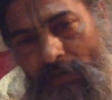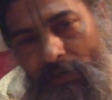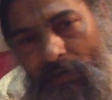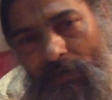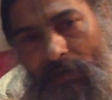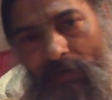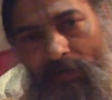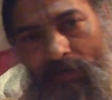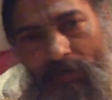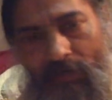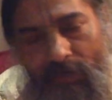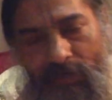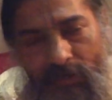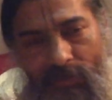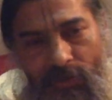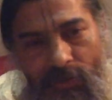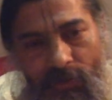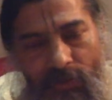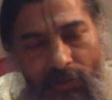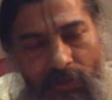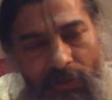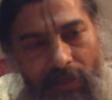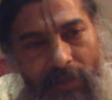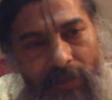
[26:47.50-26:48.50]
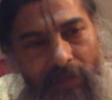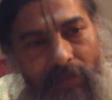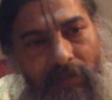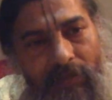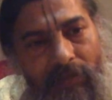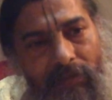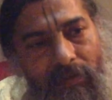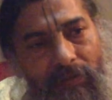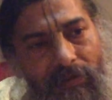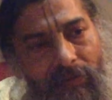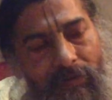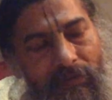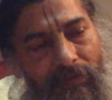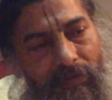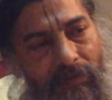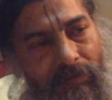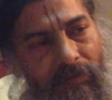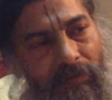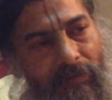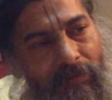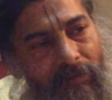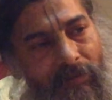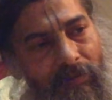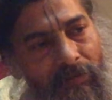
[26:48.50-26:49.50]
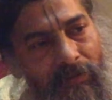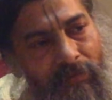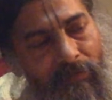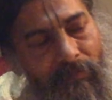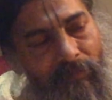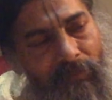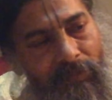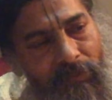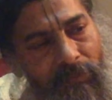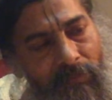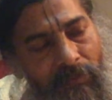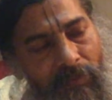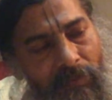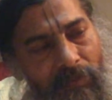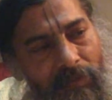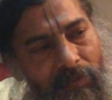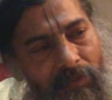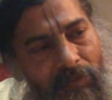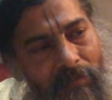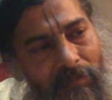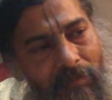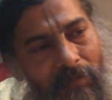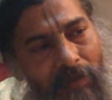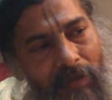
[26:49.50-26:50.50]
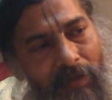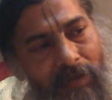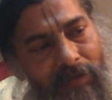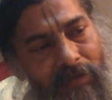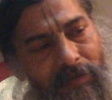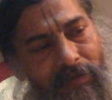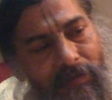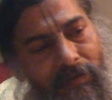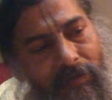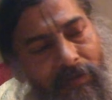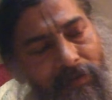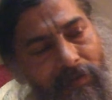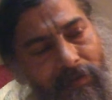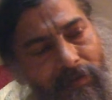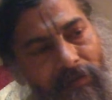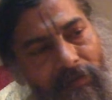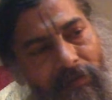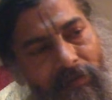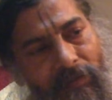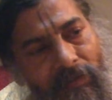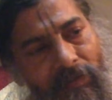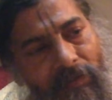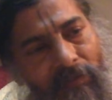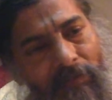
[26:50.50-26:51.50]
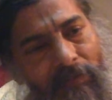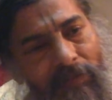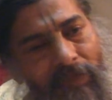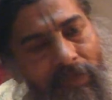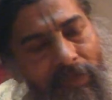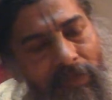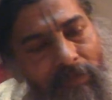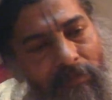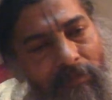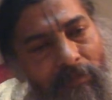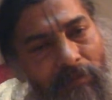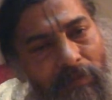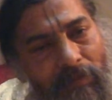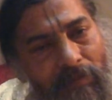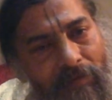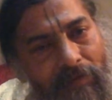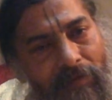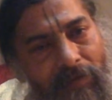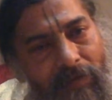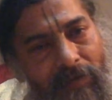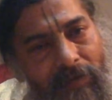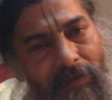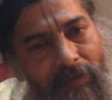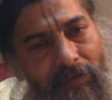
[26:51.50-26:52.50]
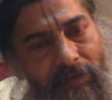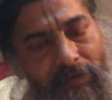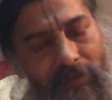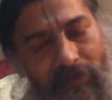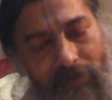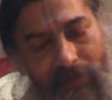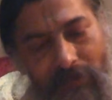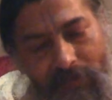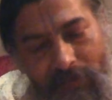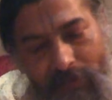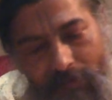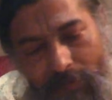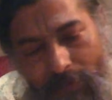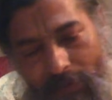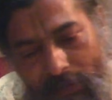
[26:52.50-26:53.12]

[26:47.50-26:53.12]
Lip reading: understood that people in the past, they became perfect just by